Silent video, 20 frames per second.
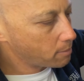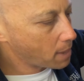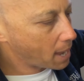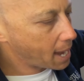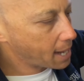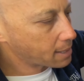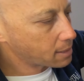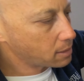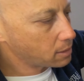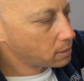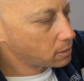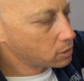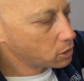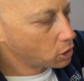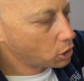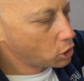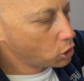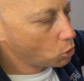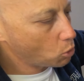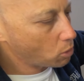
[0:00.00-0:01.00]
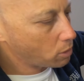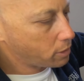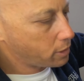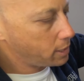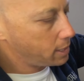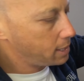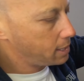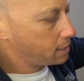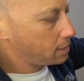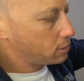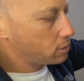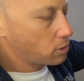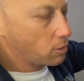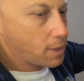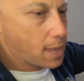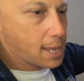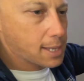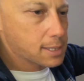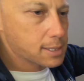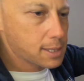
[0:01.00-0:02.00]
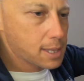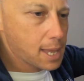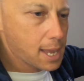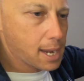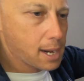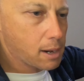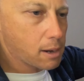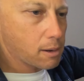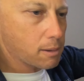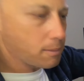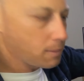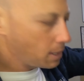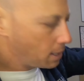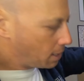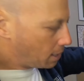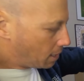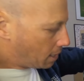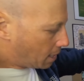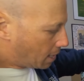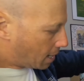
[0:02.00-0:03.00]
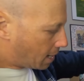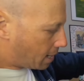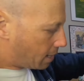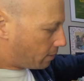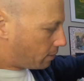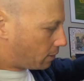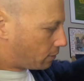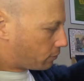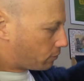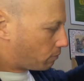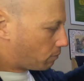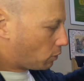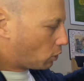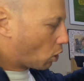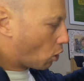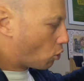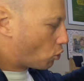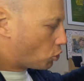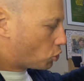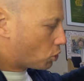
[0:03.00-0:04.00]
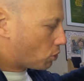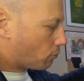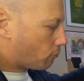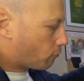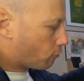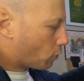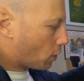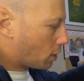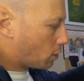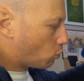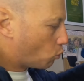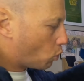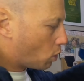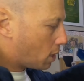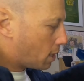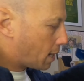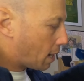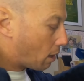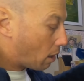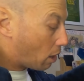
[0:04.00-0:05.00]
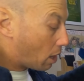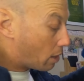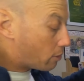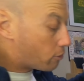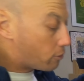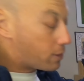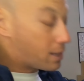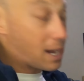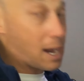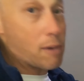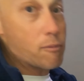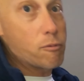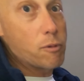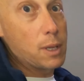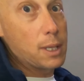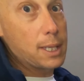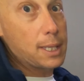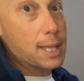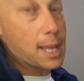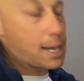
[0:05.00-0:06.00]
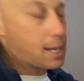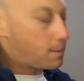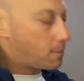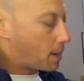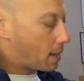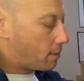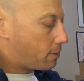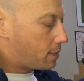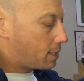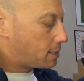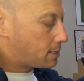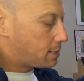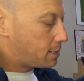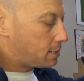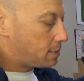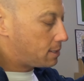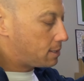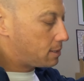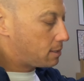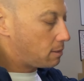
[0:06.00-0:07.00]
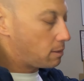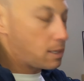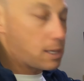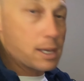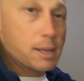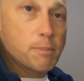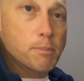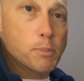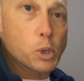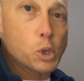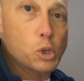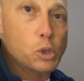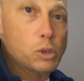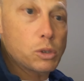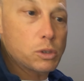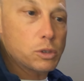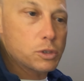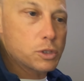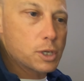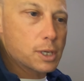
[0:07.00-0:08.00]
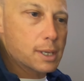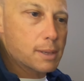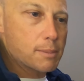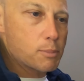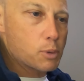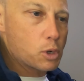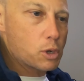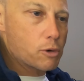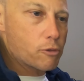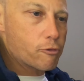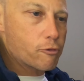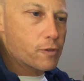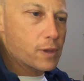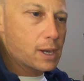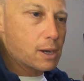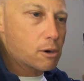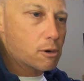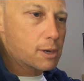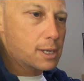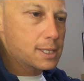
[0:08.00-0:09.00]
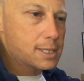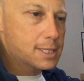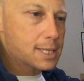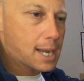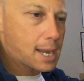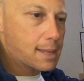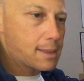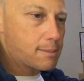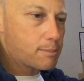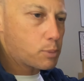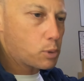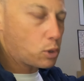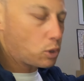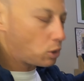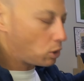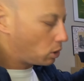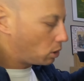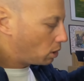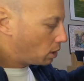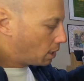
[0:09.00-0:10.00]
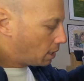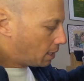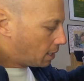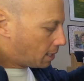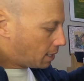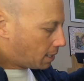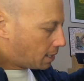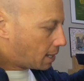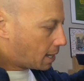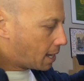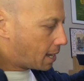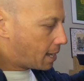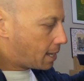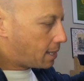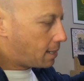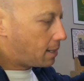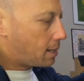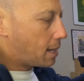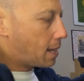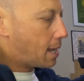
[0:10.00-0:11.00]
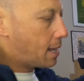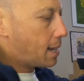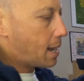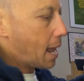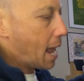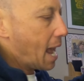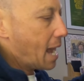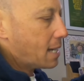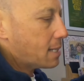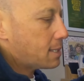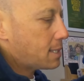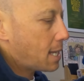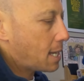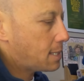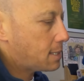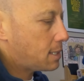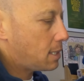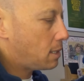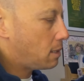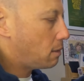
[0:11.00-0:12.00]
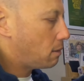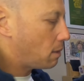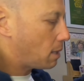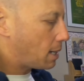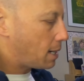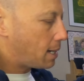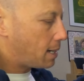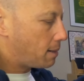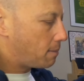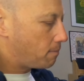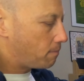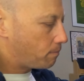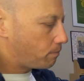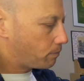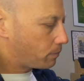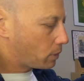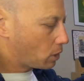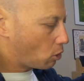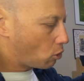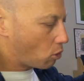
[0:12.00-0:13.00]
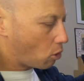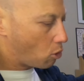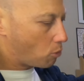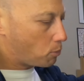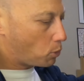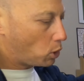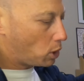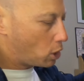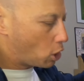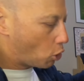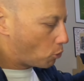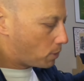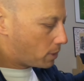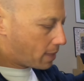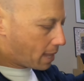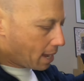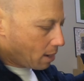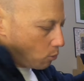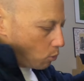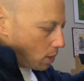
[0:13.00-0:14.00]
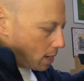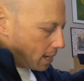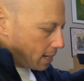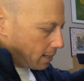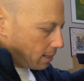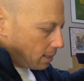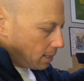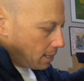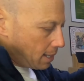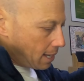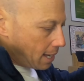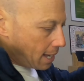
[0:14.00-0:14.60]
in the back to secure things. So that's there. This larger front one. Other thing I really like about this is the pulls. You can put your finger inside the pull and access it or pull it open that way.